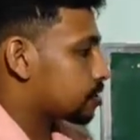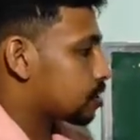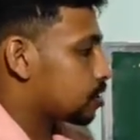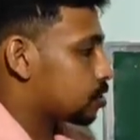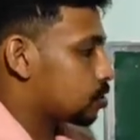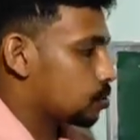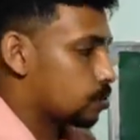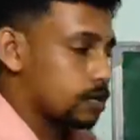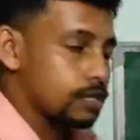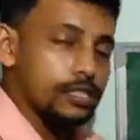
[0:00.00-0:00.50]

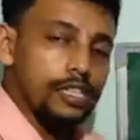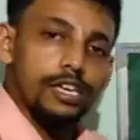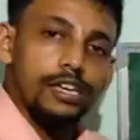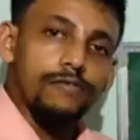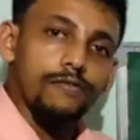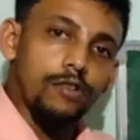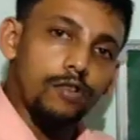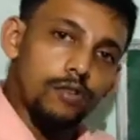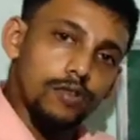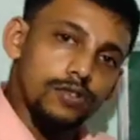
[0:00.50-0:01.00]
during their
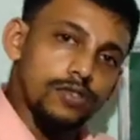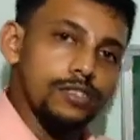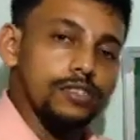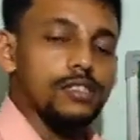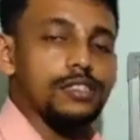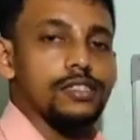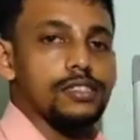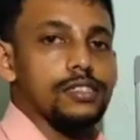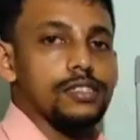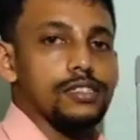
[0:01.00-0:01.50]

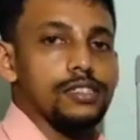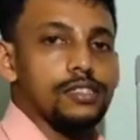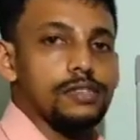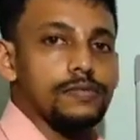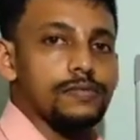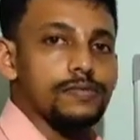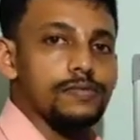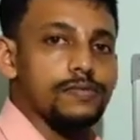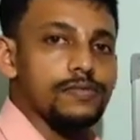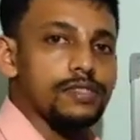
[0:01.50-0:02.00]
photosynthesis,
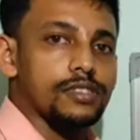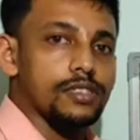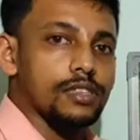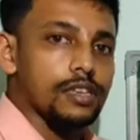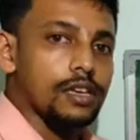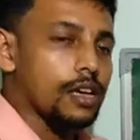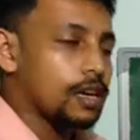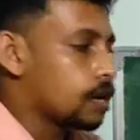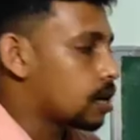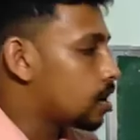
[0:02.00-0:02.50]

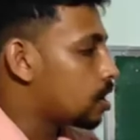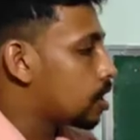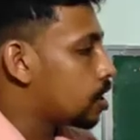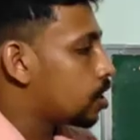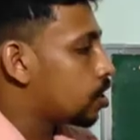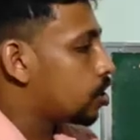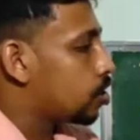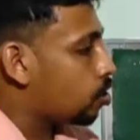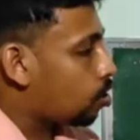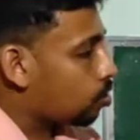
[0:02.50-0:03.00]

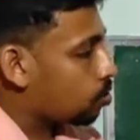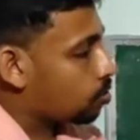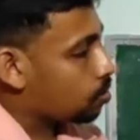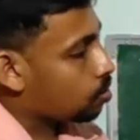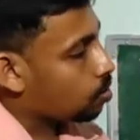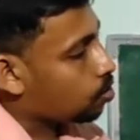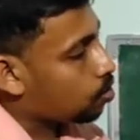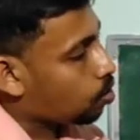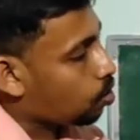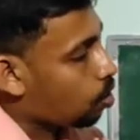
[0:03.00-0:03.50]
no
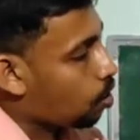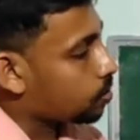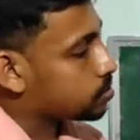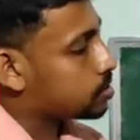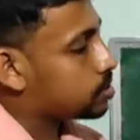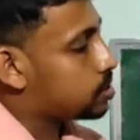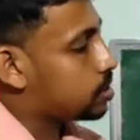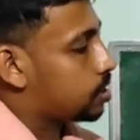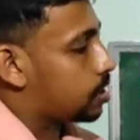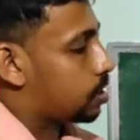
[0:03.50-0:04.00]

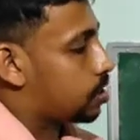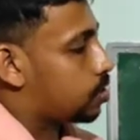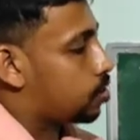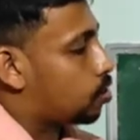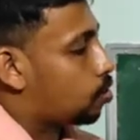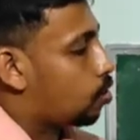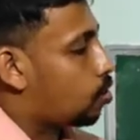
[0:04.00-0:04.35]
oxygen